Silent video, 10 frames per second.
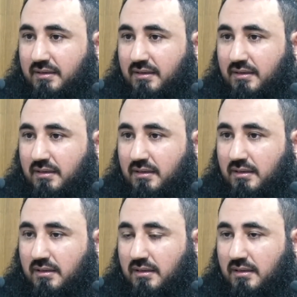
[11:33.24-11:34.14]

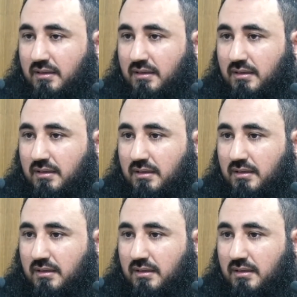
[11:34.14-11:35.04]
No one is speaking in this clip.